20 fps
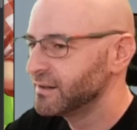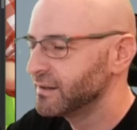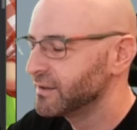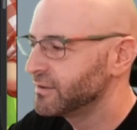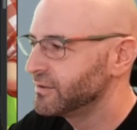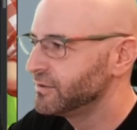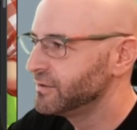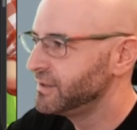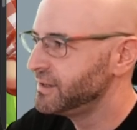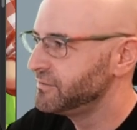
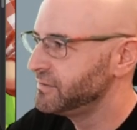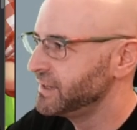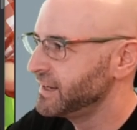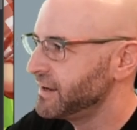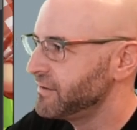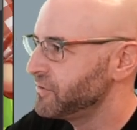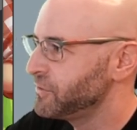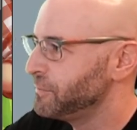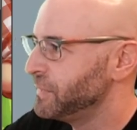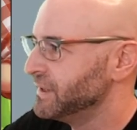Good evening,
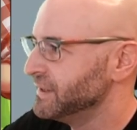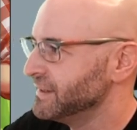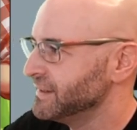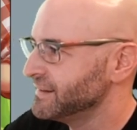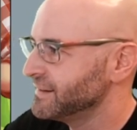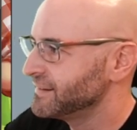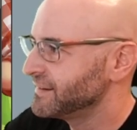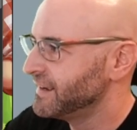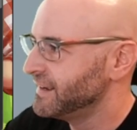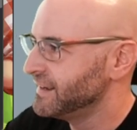
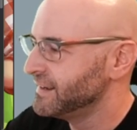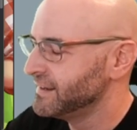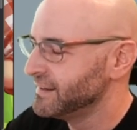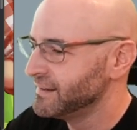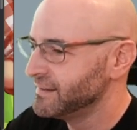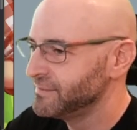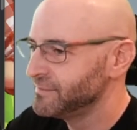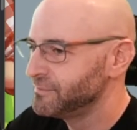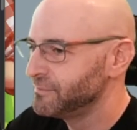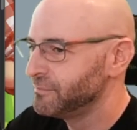everybody.
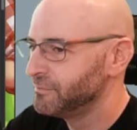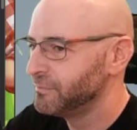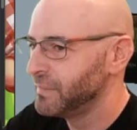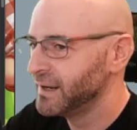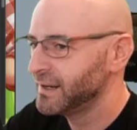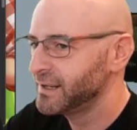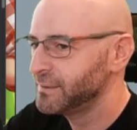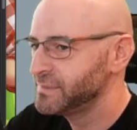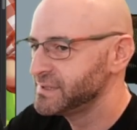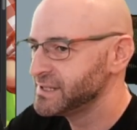My
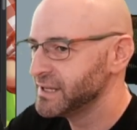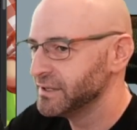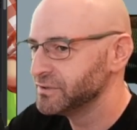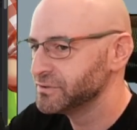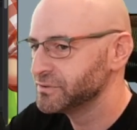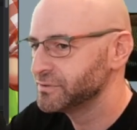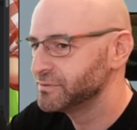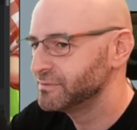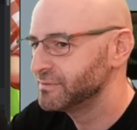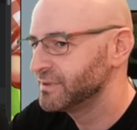name is
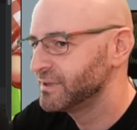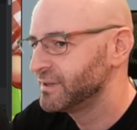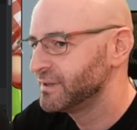Andrew.